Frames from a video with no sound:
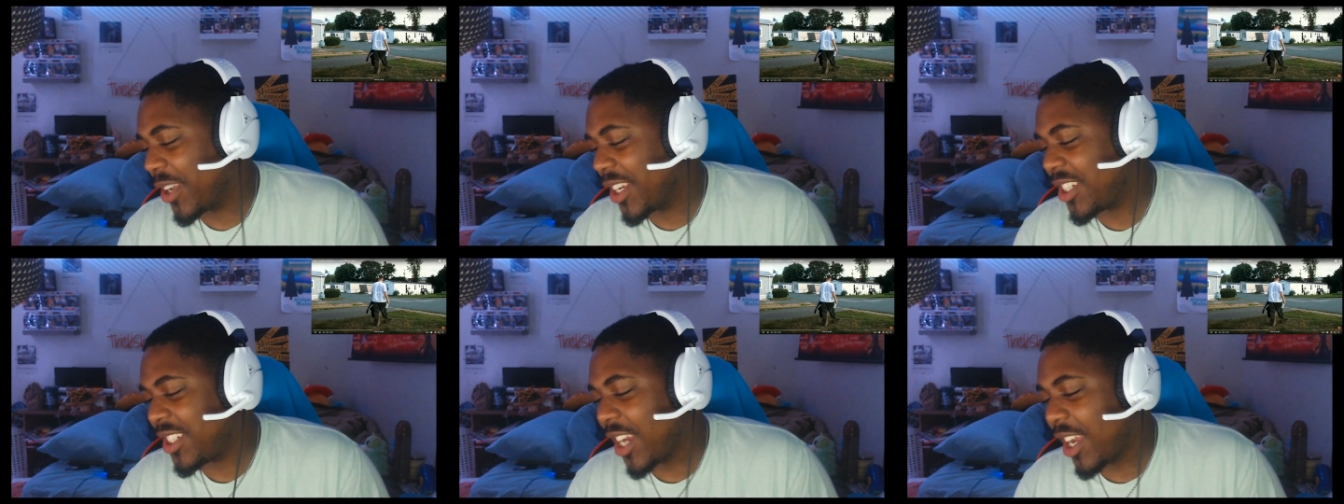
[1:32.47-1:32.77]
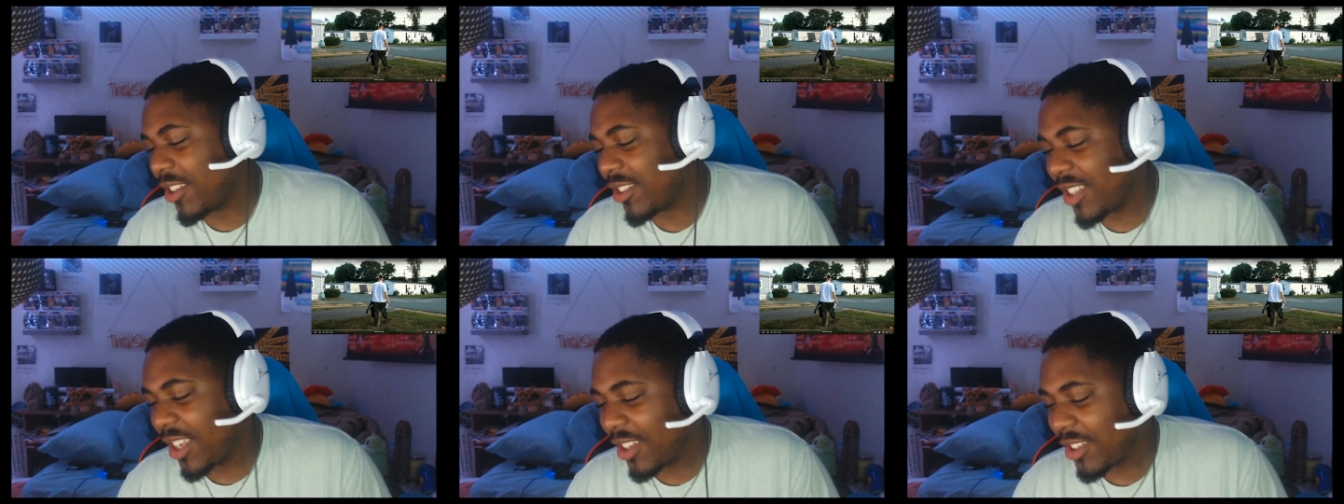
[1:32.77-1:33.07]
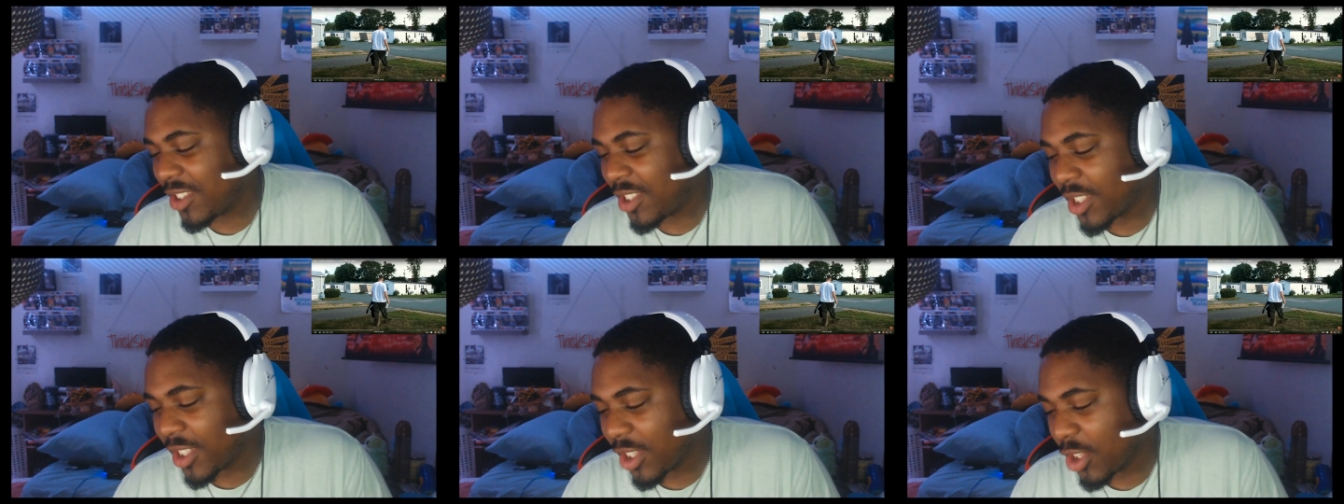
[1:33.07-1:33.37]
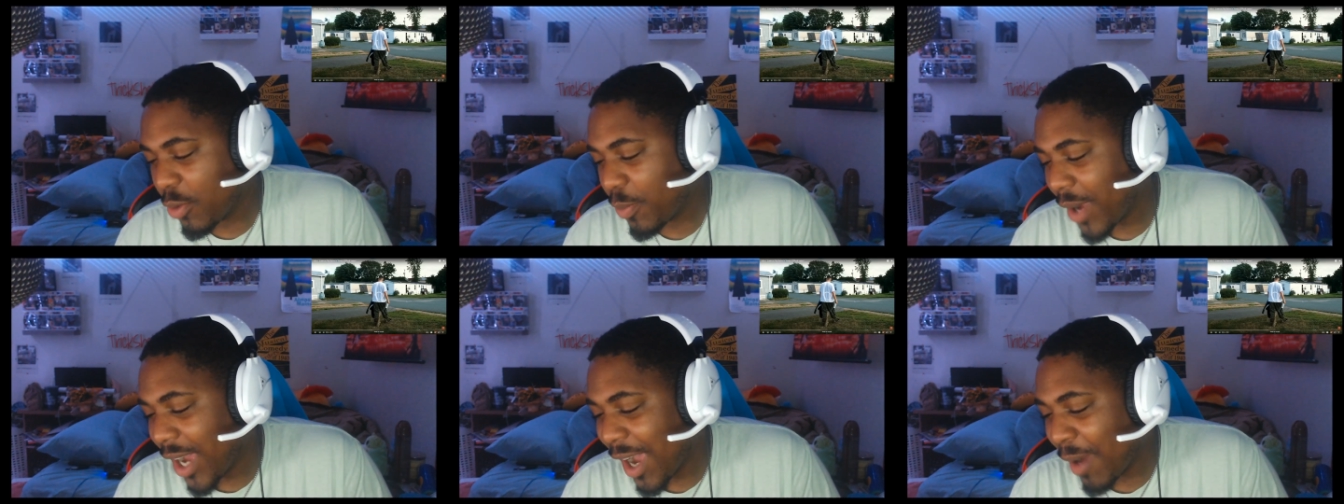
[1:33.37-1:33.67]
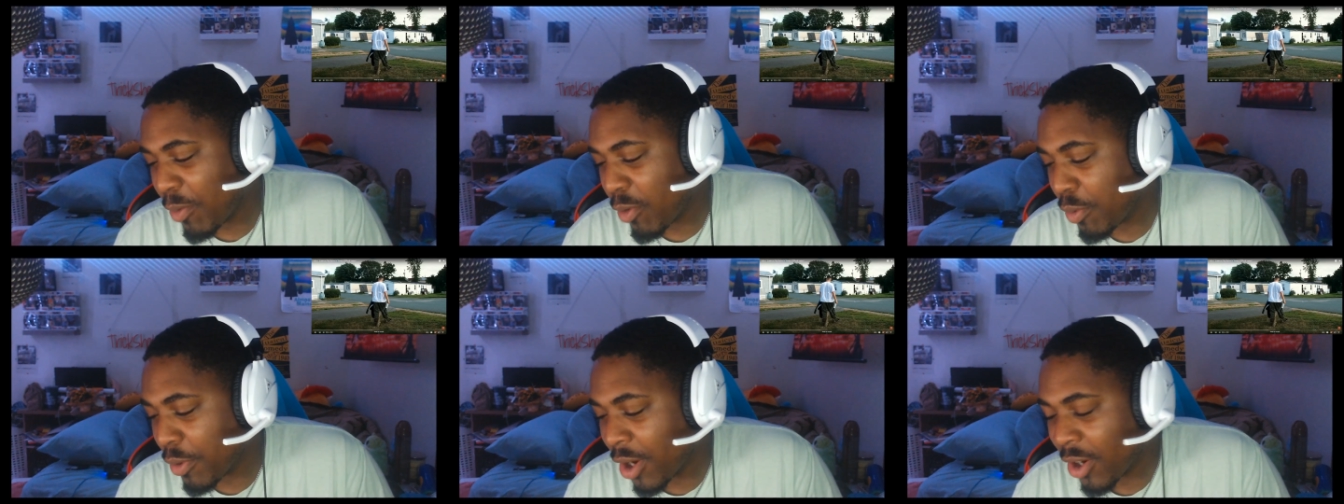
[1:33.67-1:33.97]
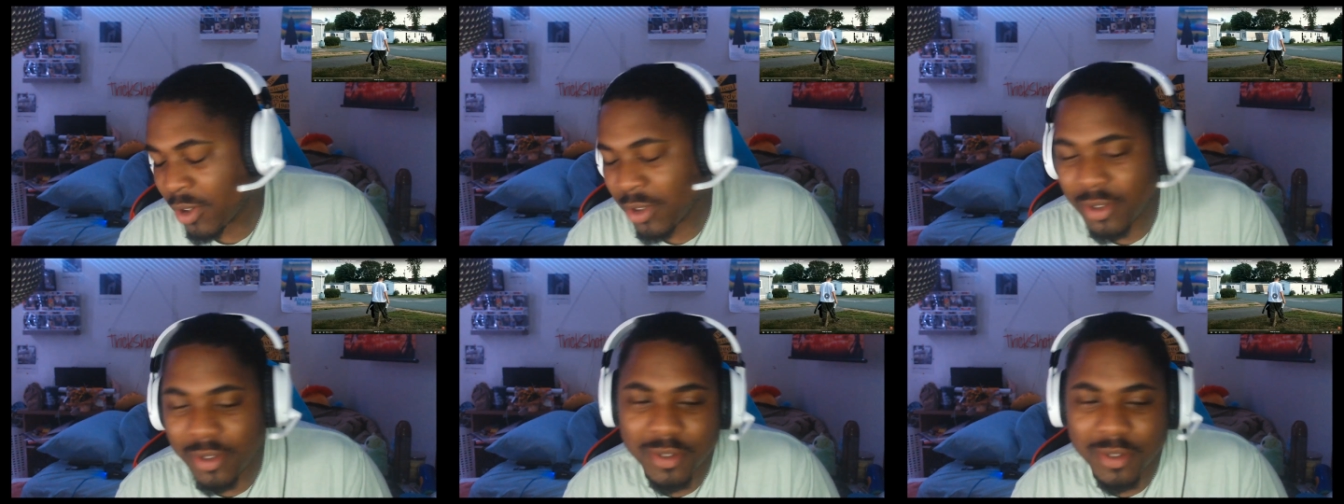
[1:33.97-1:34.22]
Shouts out to Lil Mabu, bro.